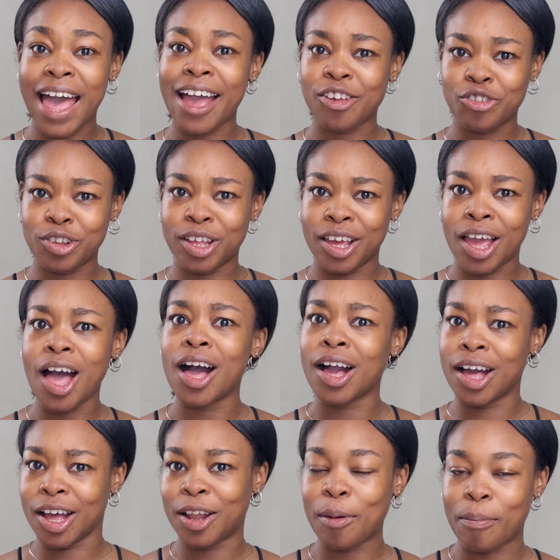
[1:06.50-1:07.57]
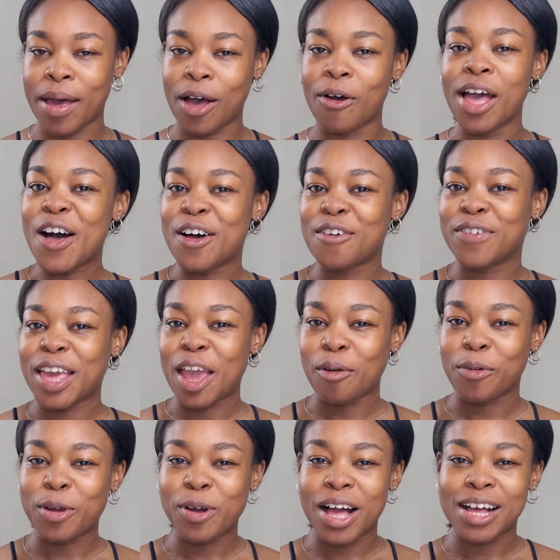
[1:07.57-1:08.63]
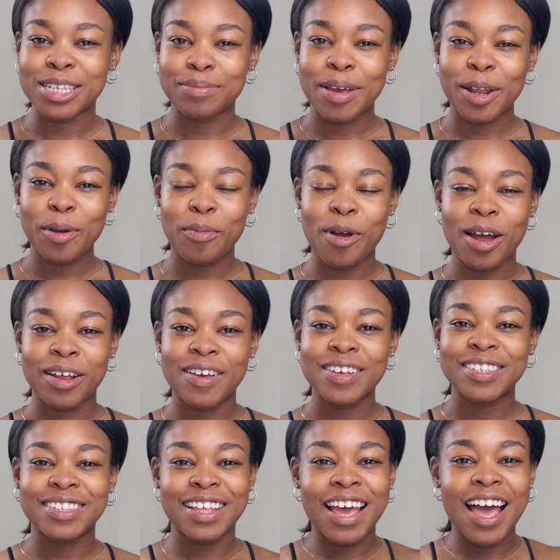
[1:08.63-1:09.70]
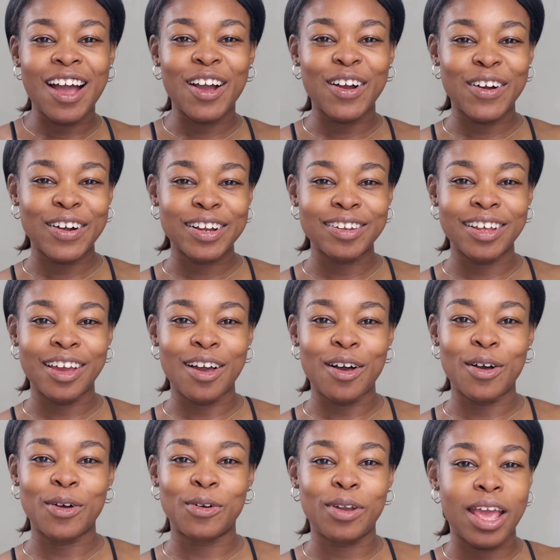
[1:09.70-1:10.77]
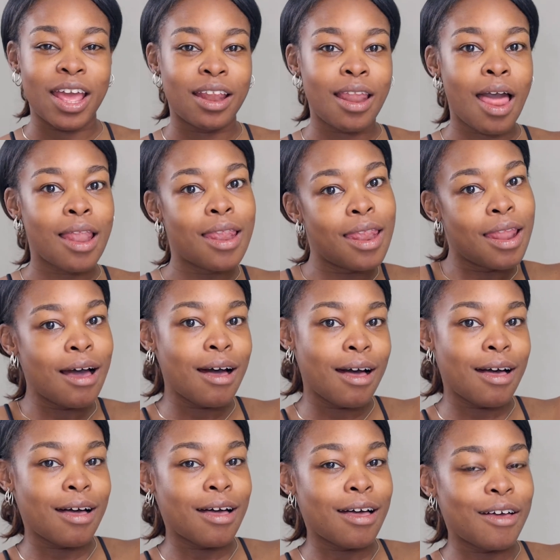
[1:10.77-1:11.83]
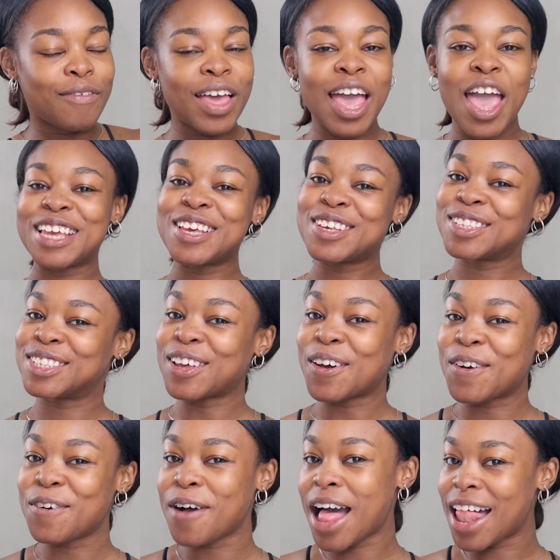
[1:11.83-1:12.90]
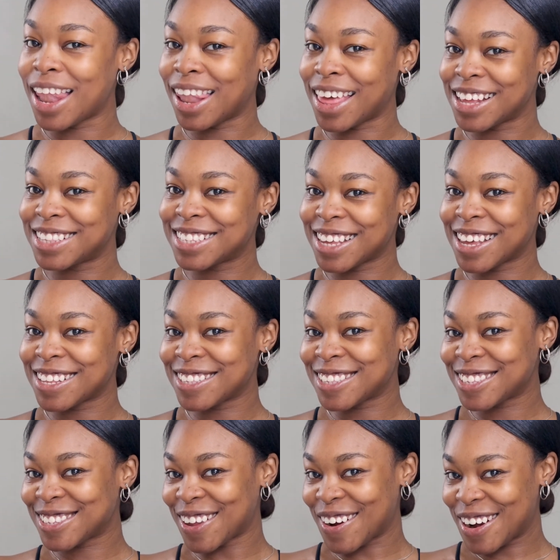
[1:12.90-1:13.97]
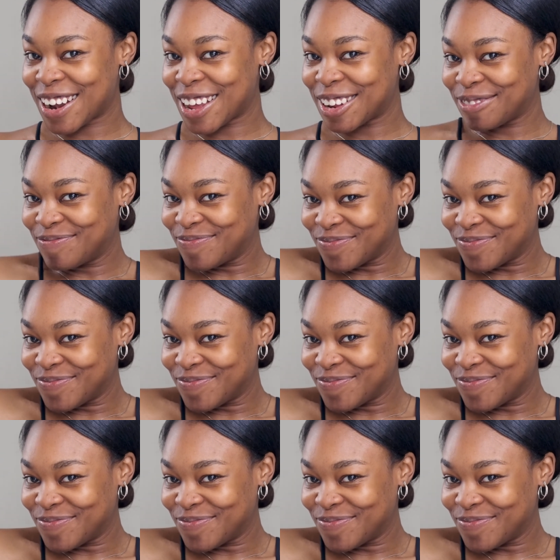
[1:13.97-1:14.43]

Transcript: actually a good amount of Gabriel Cosmetic products that I currently own and love. So let's get started.